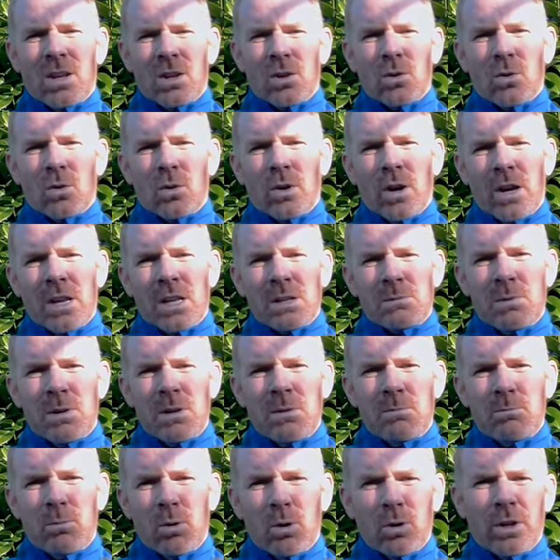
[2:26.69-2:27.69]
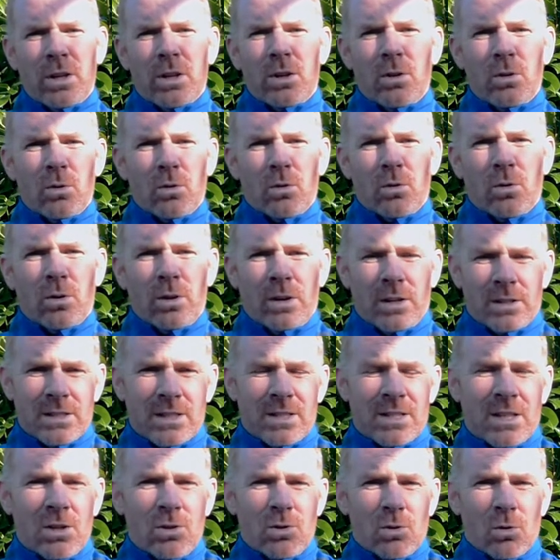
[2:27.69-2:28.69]
you're going to be putting as I
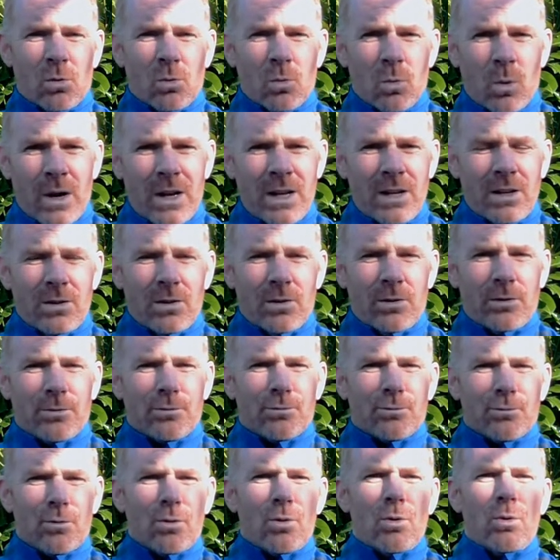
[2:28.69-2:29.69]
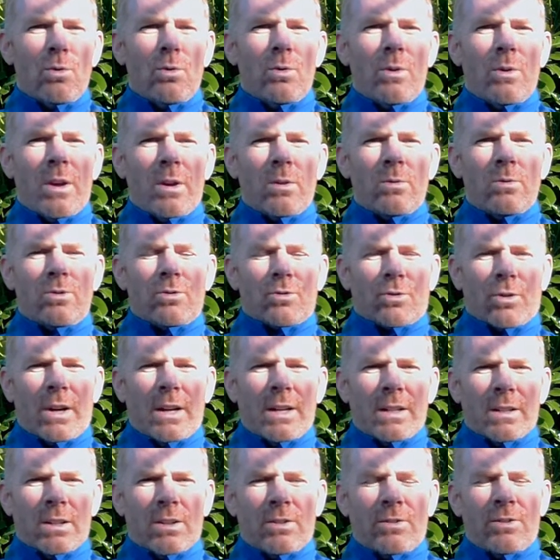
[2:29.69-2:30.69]
said, your weight through those
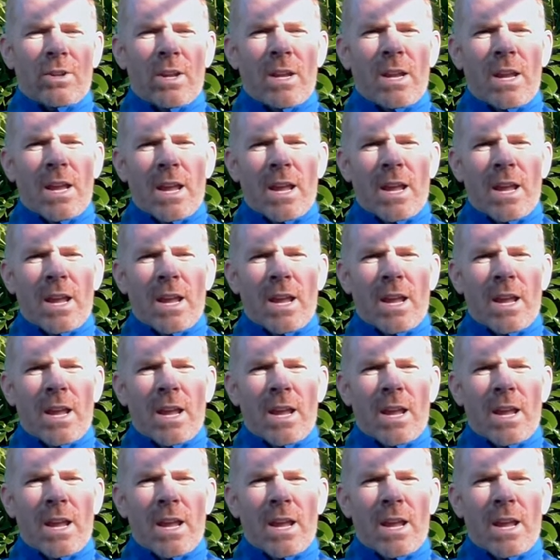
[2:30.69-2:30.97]
trainers,